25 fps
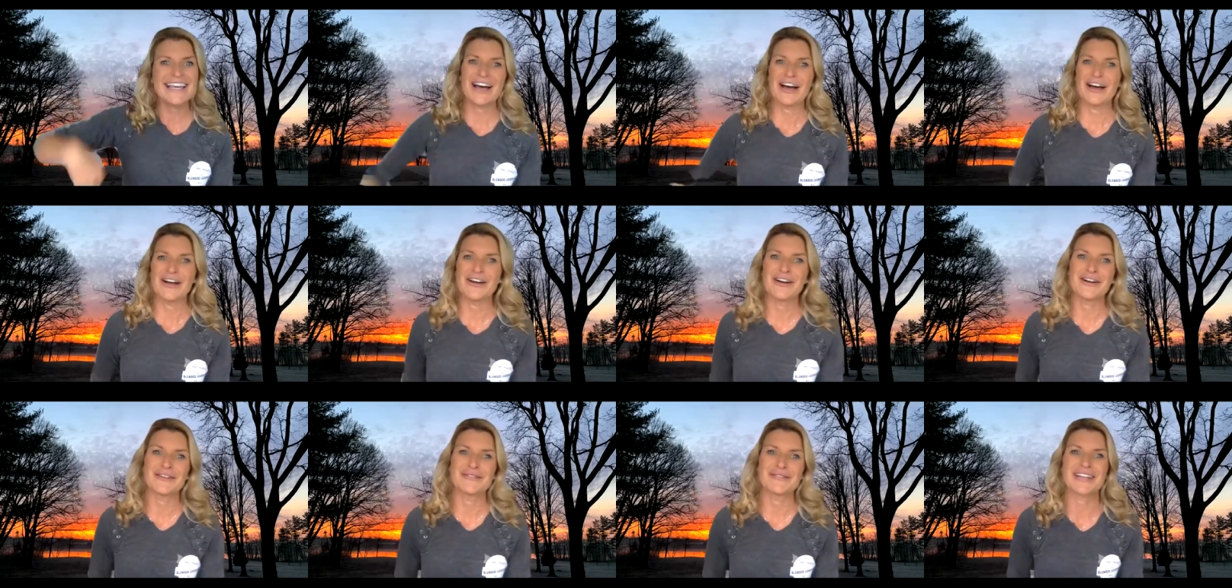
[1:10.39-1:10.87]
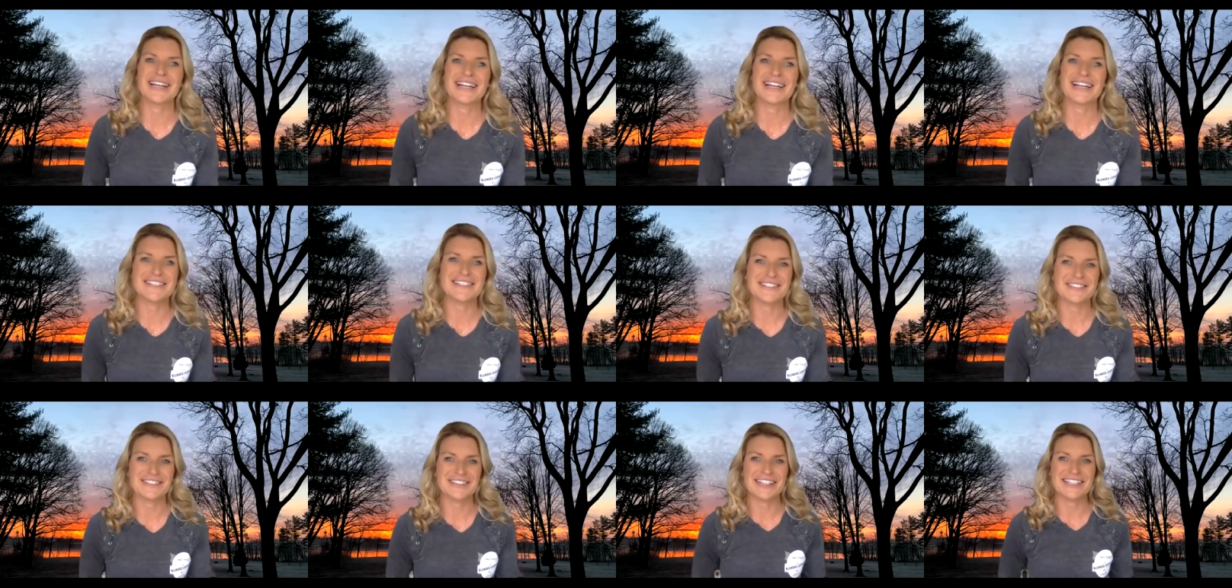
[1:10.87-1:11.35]
I hope you
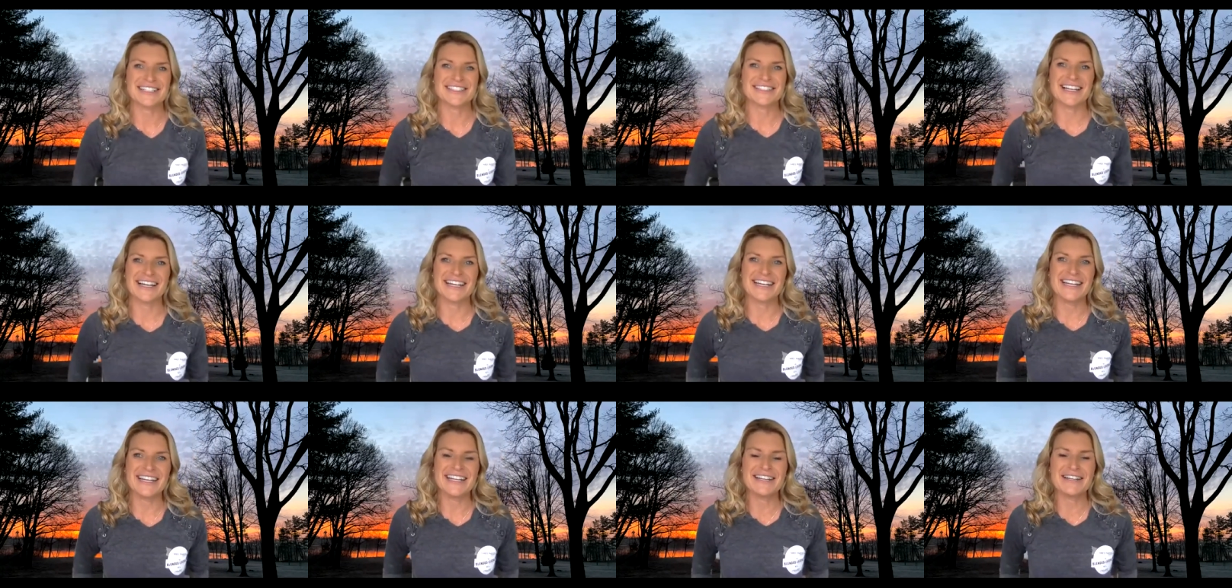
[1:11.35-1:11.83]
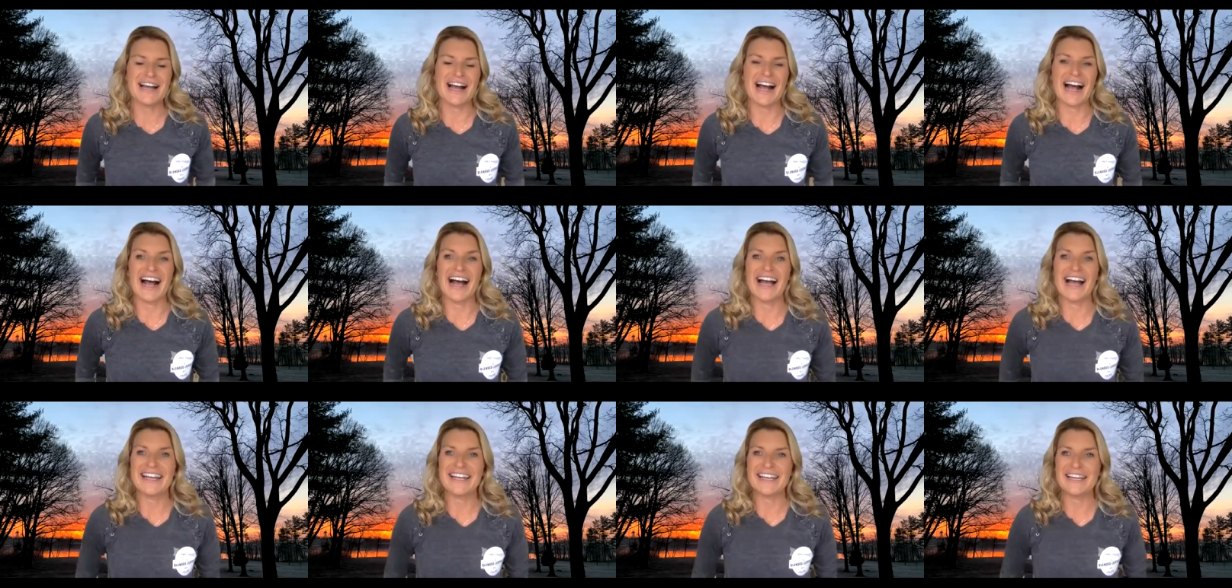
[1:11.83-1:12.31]
guys are excited.
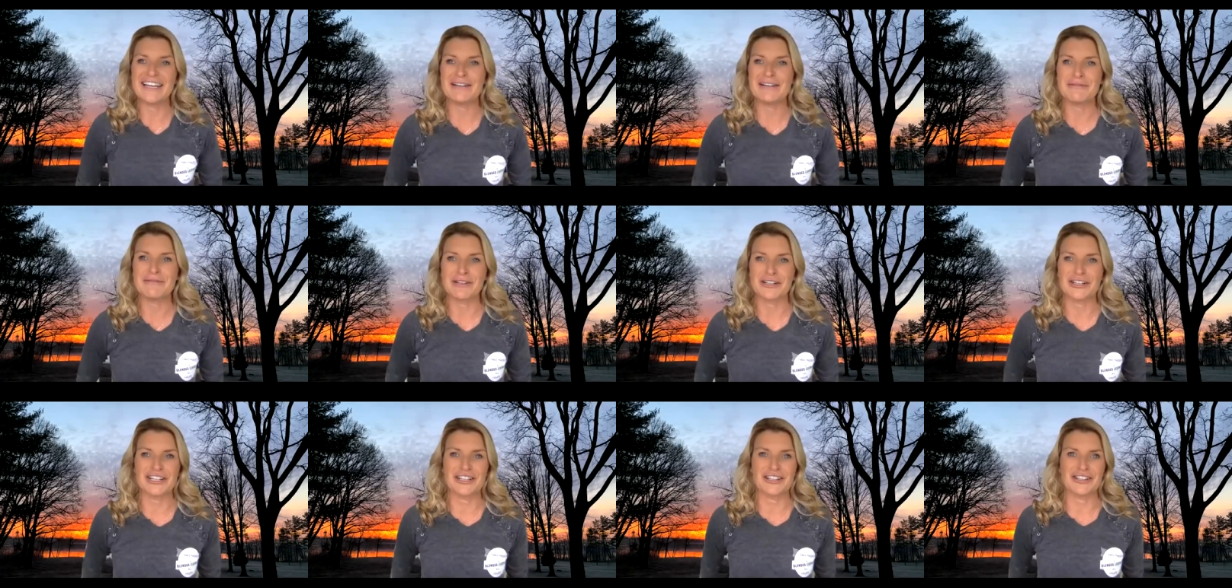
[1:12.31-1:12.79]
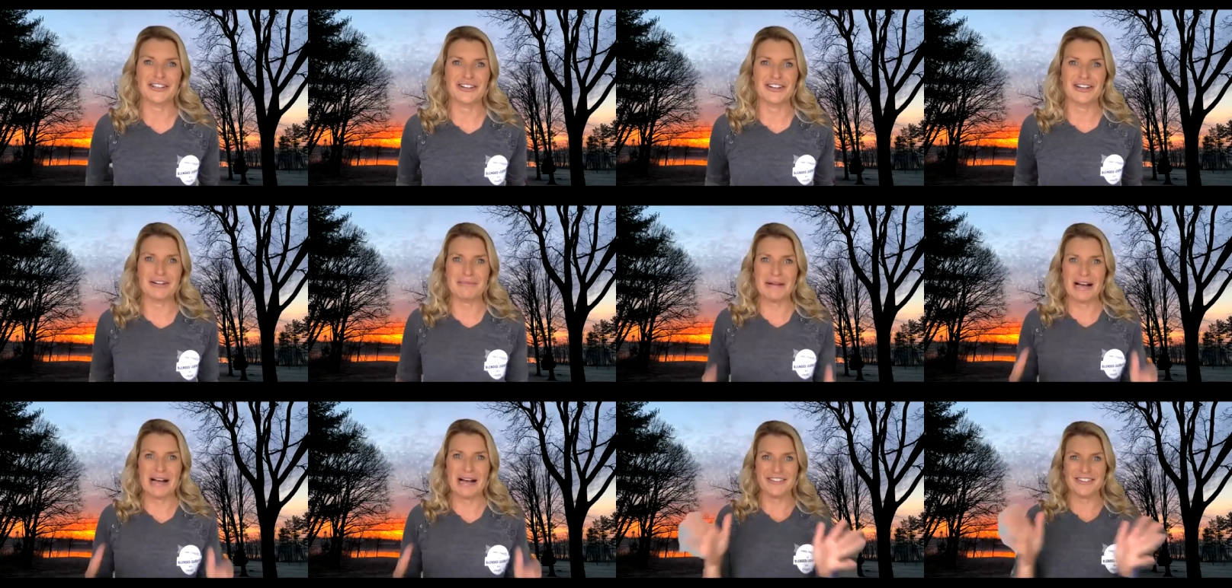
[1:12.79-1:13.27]
I am. We're gonna
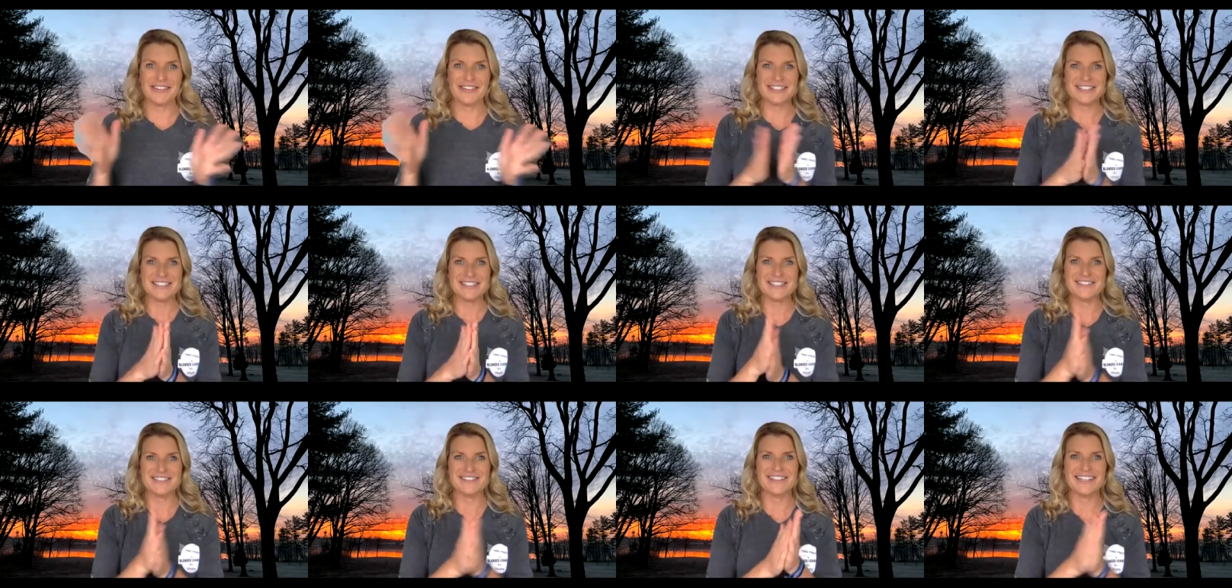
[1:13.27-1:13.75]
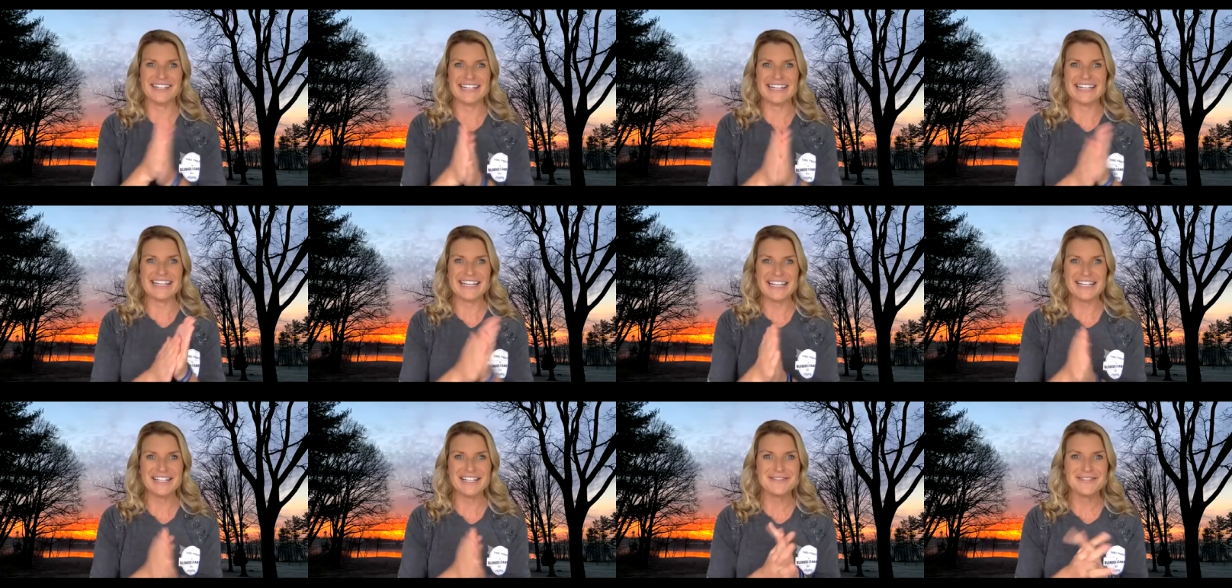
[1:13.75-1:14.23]
learn about student
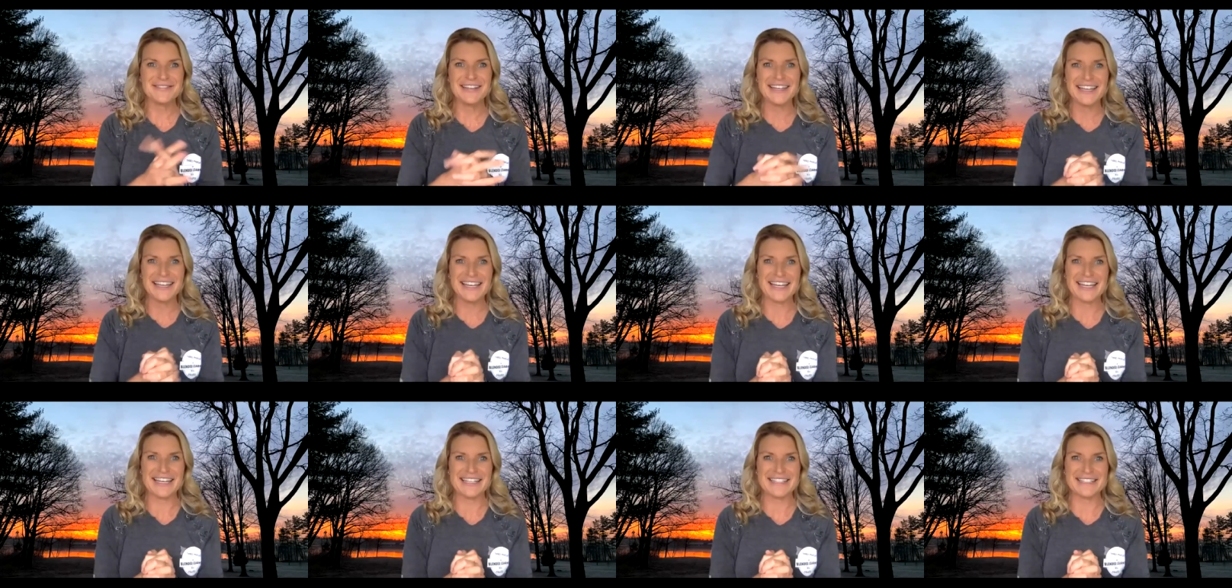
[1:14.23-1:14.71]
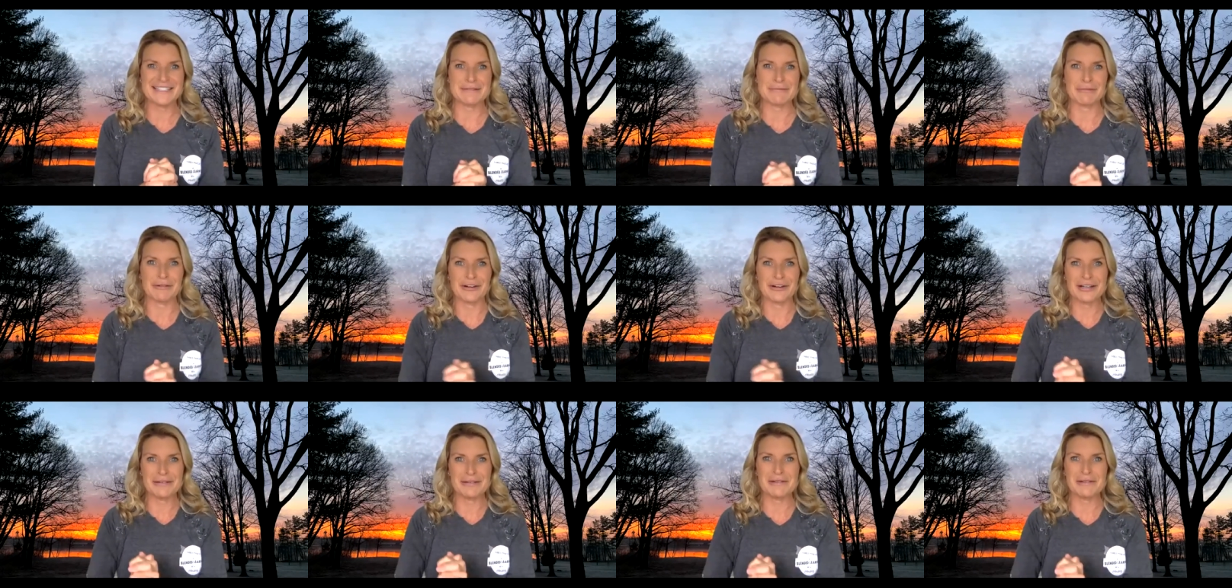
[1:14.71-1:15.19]
engagement and
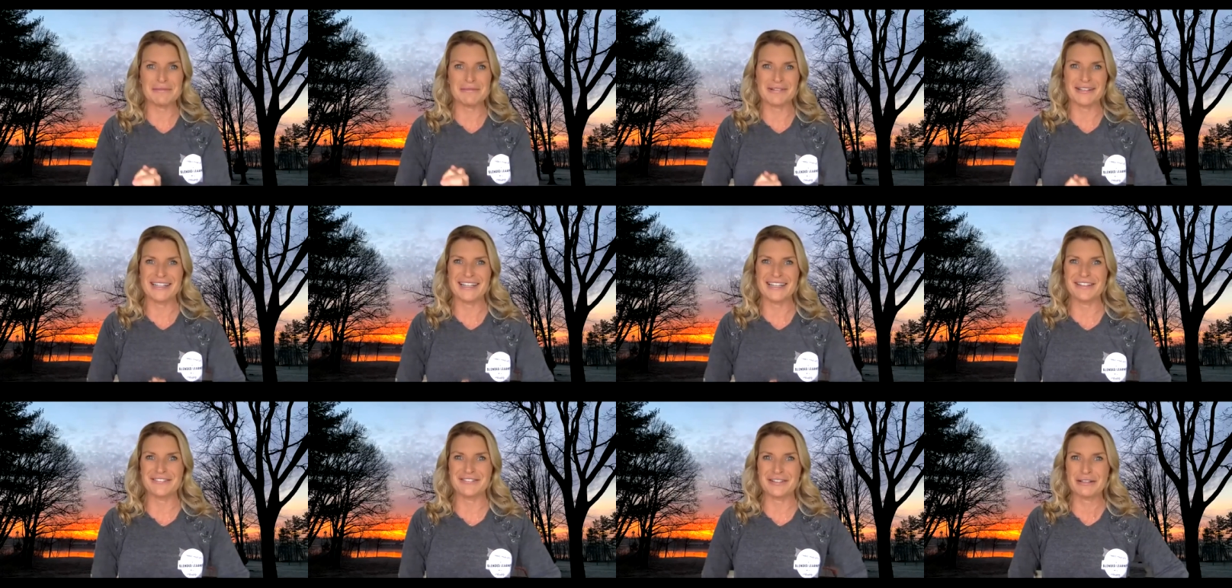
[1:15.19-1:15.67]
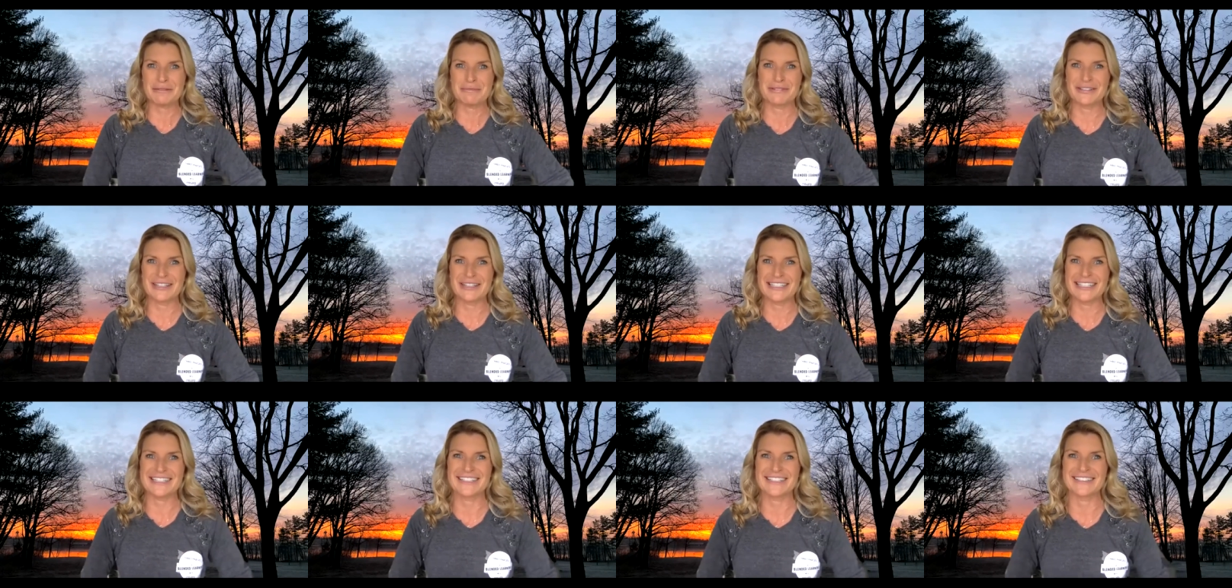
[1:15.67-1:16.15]
deployment plan for
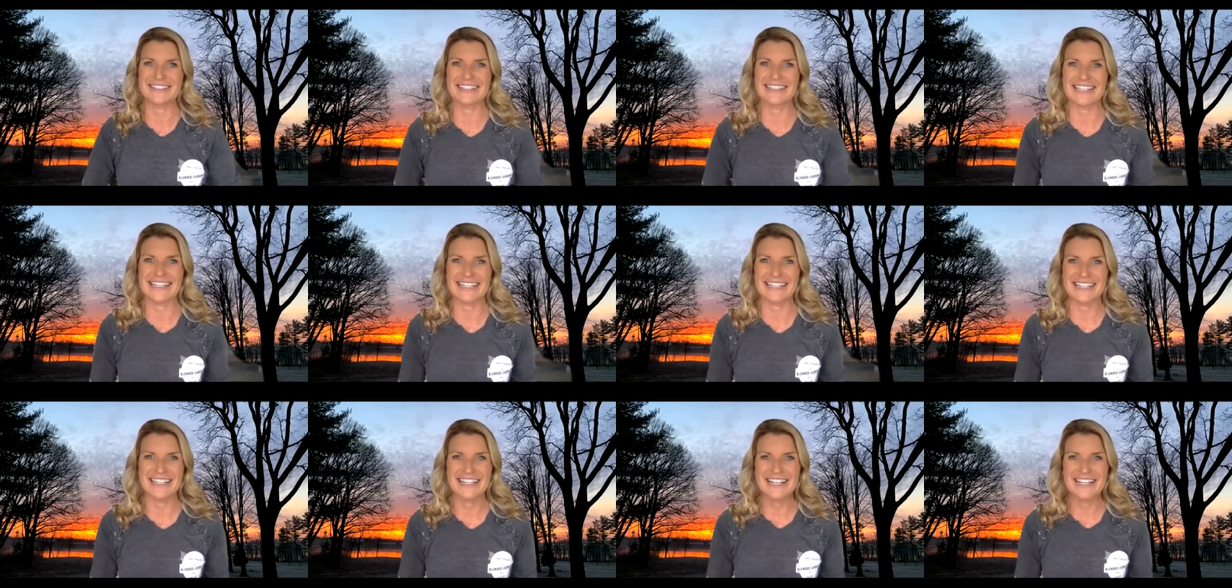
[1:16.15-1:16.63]
blended learning.